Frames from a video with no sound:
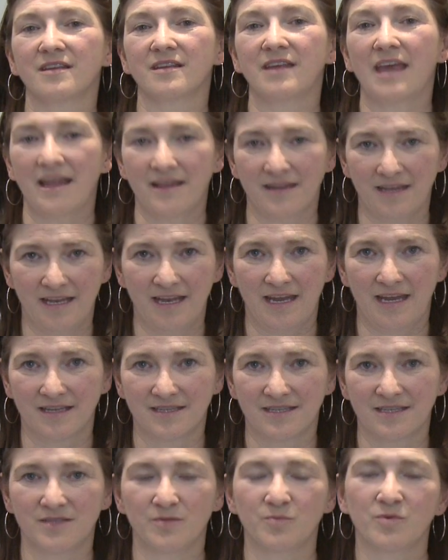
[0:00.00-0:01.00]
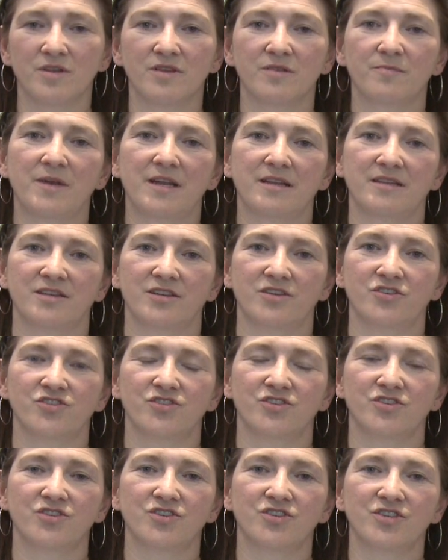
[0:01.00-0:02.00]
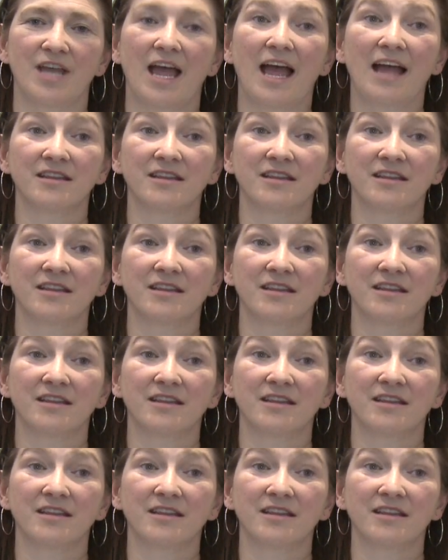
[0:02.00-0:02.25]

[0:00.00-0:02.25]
getting connected with other practitioners